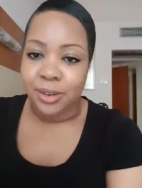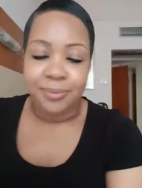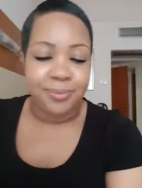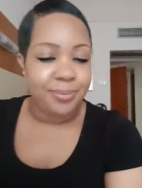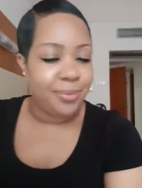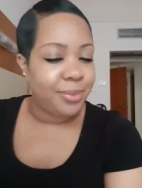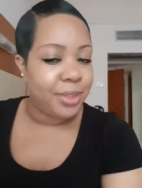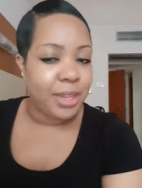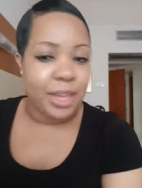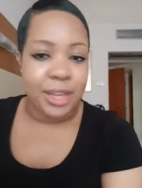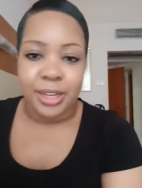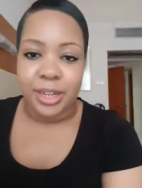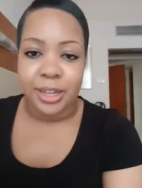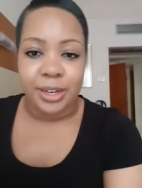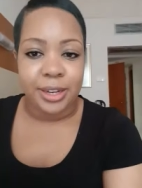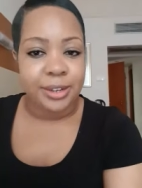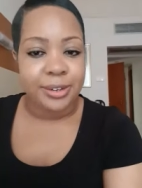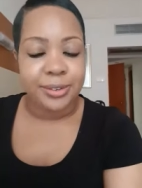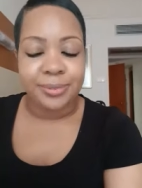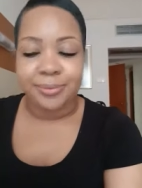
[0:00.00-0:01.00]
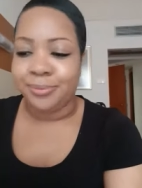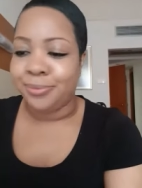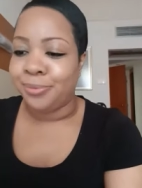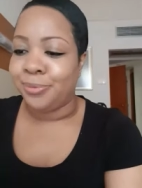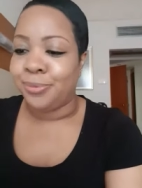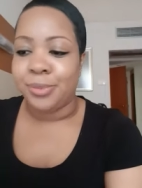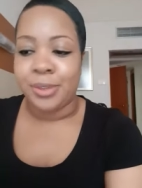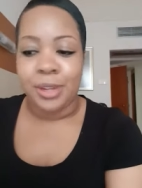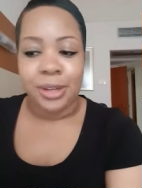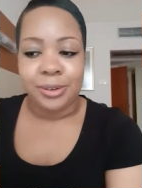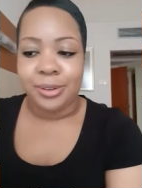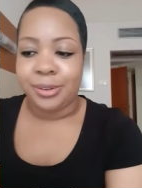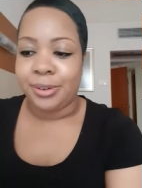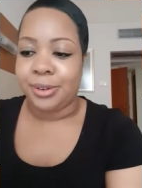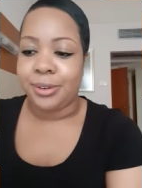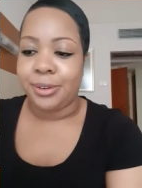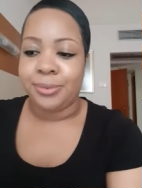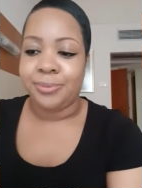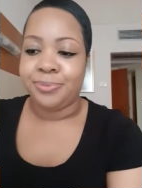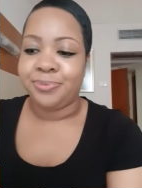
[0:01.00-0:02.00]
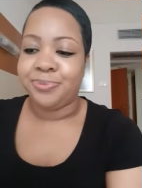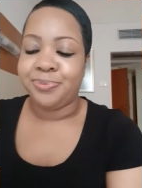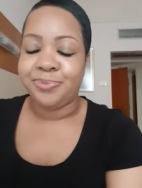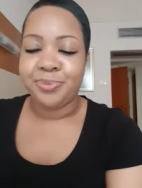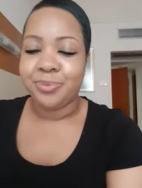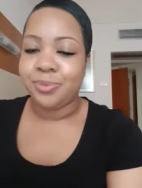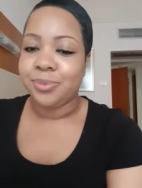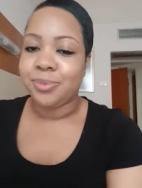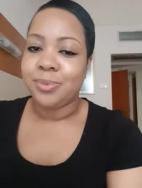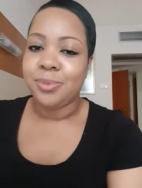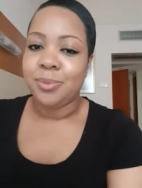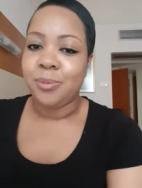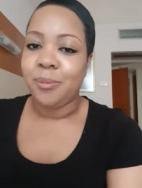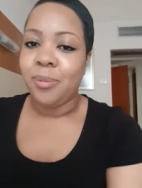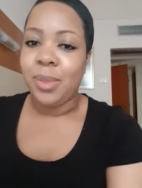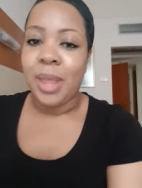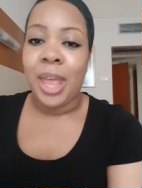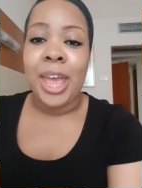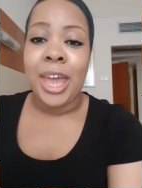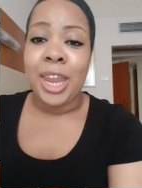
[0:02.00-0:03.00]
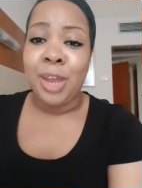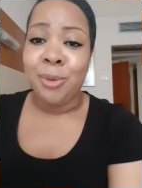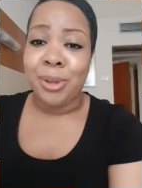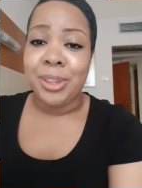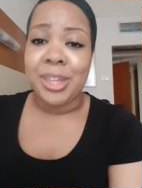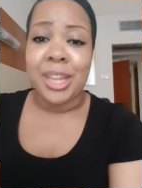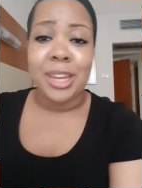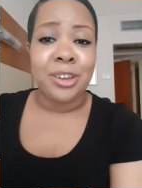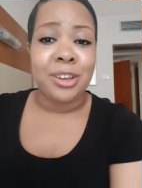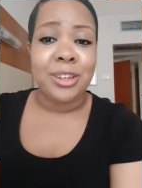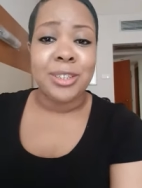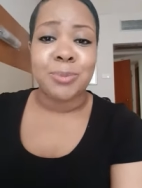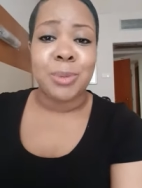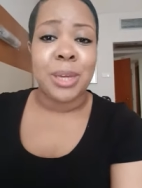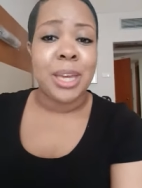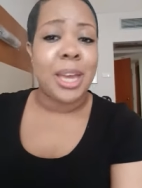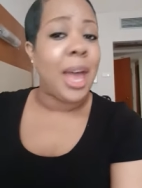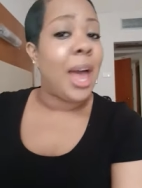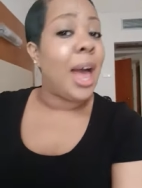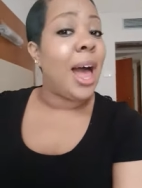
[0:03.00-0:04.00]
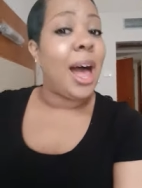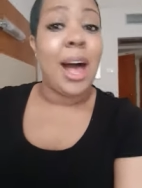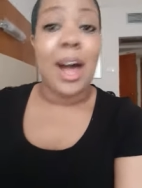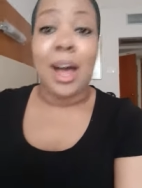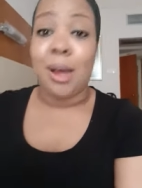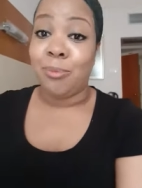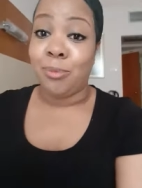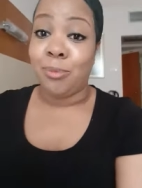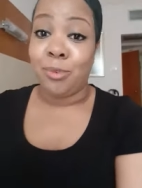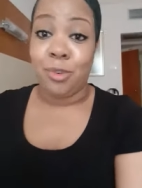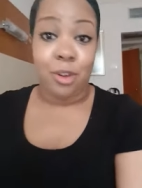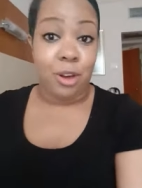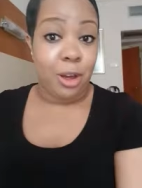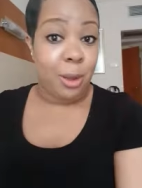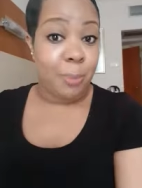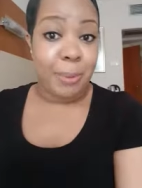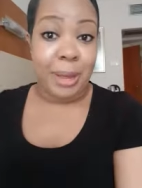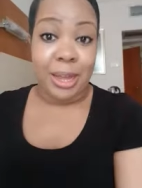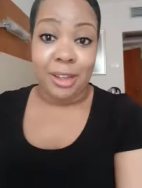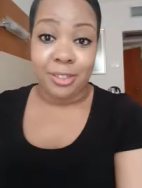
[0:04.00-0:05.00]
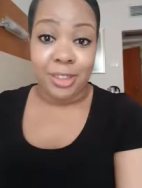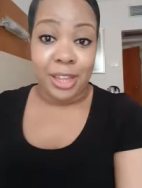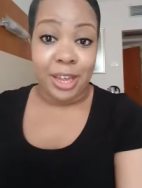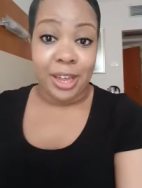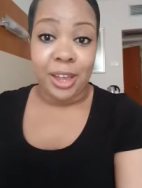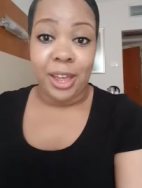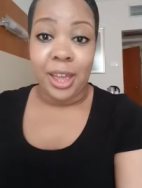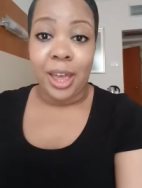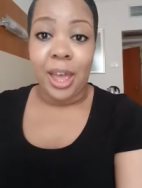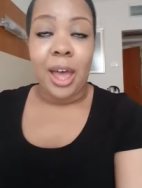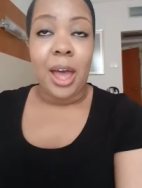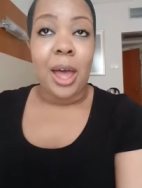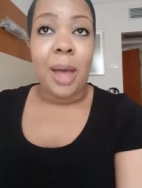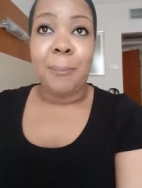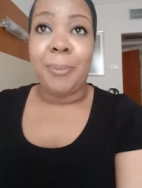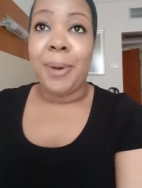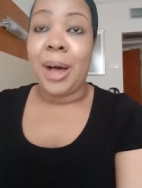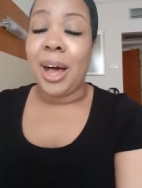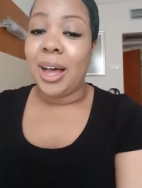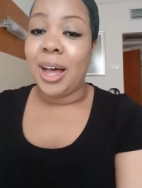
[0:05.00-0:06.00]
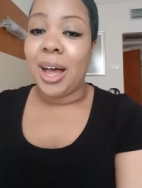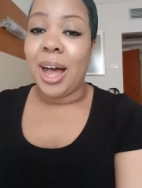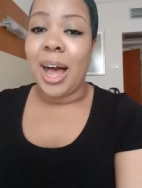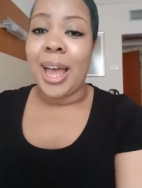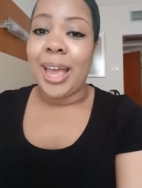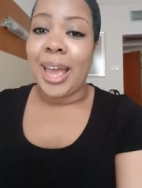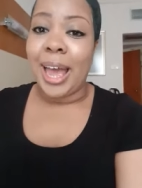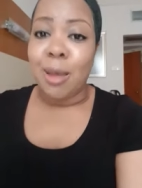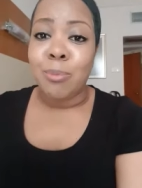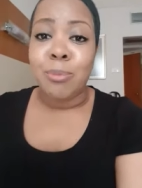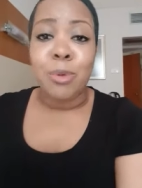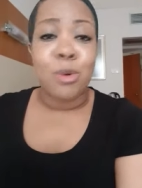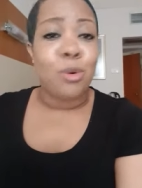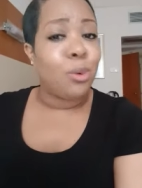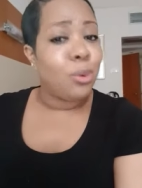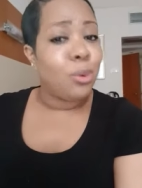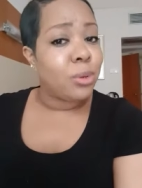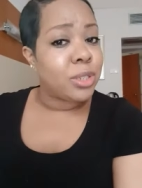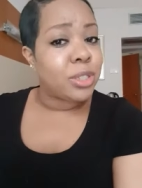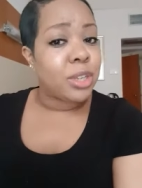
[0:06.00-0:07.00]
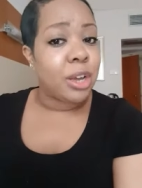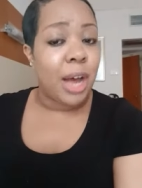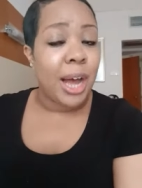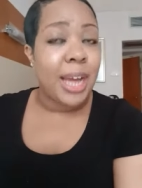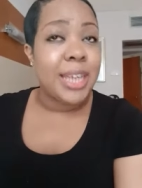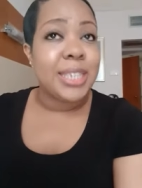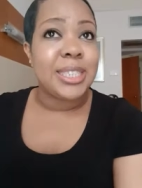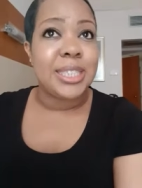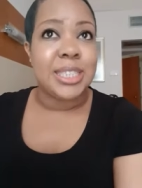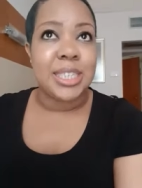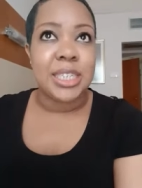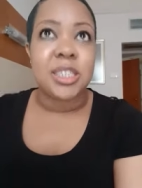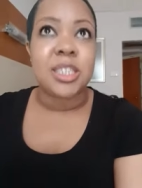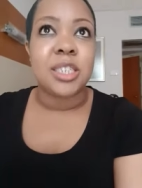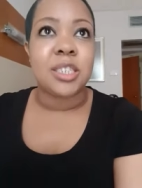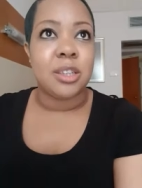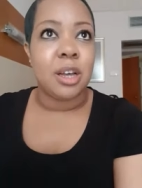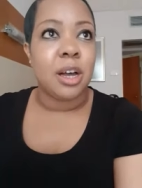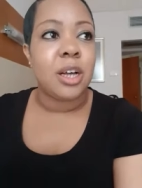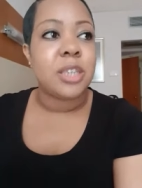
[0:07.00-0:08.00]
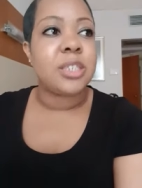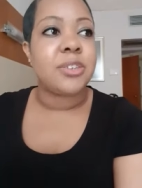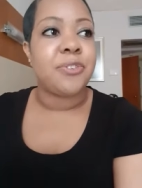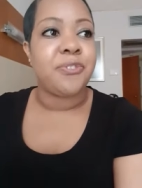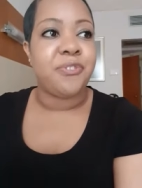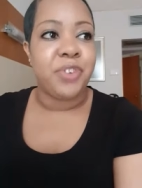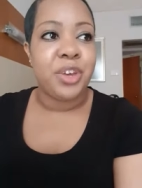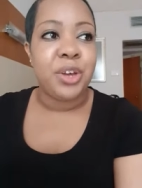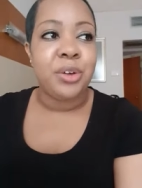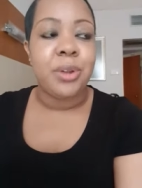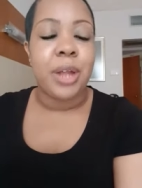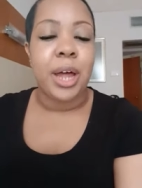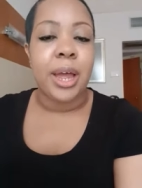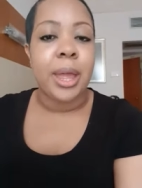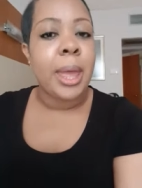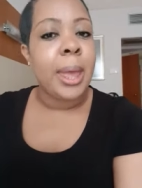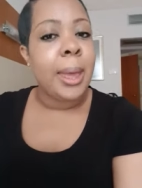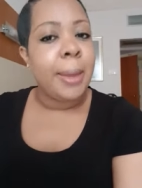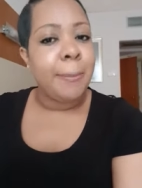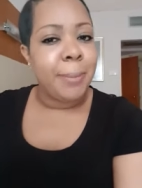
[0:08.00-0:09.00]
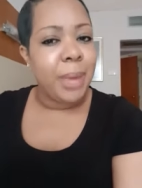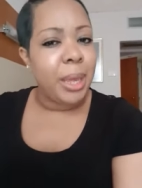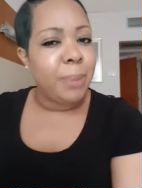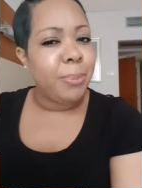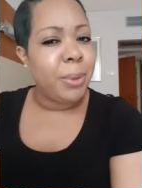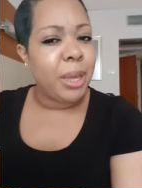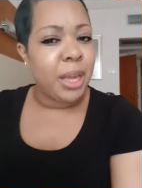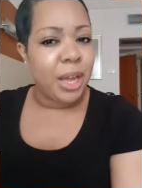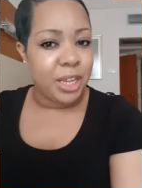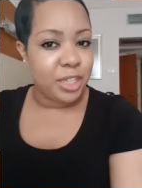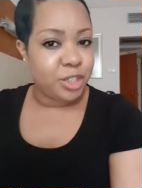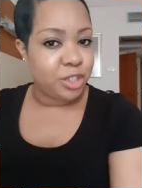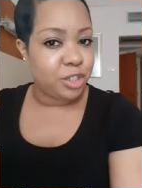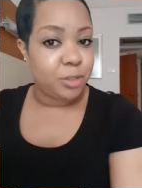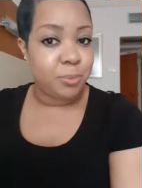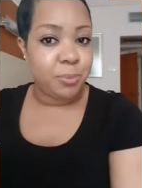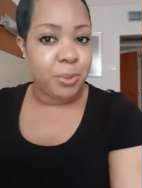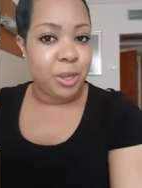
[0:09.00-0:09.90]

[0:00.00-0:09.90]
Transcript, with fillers: No, no, no, no, no, no. Anyone that knows me, I'm not about that. But I am also, I did start to feel like maybe I should